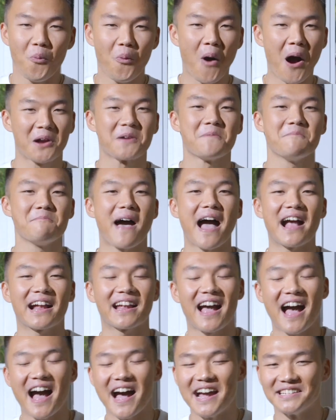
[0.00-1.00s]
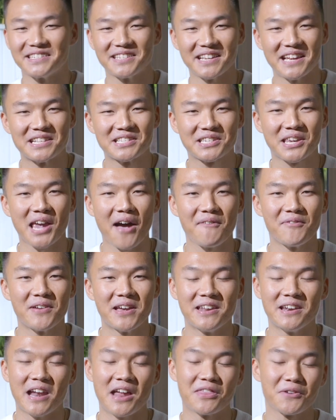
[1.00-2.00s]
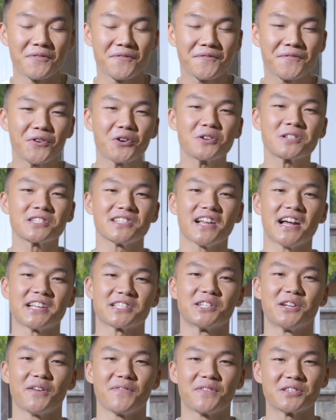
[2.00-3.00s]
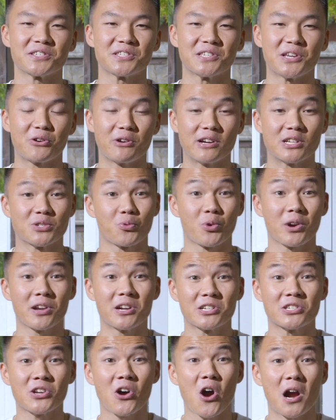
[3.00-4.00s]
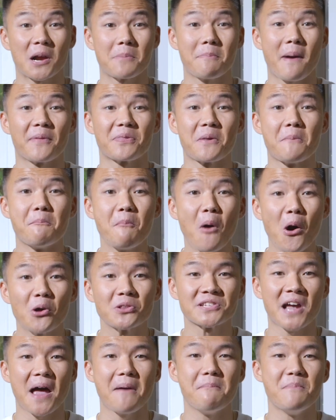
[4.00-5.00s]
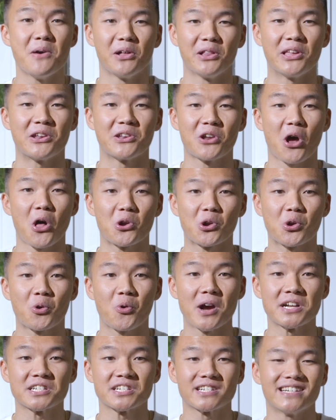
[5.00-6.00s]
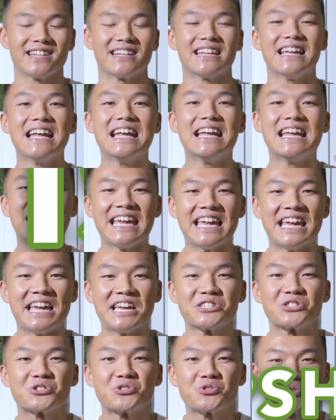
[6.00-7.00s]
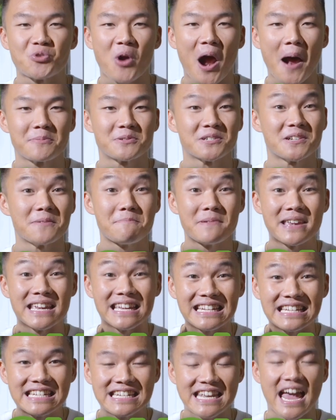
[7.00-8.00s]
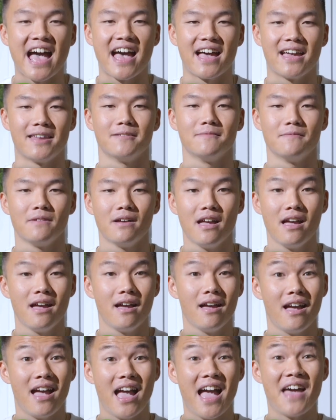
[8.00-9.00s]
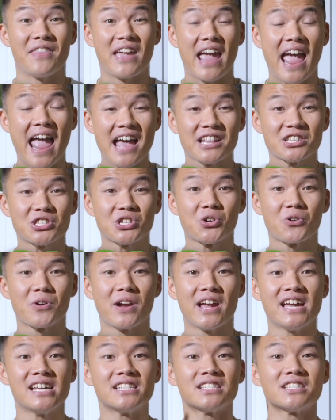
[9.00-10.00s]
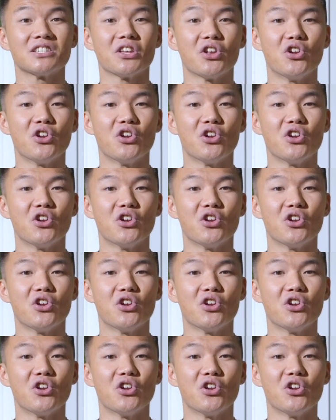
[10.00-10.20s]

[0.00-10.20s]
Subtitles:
Welcome back, guys. It's Kevin, and the first lesson of this series, we're gonna talk about the multi-million-dollar question, is dropshipping dead? And the answer is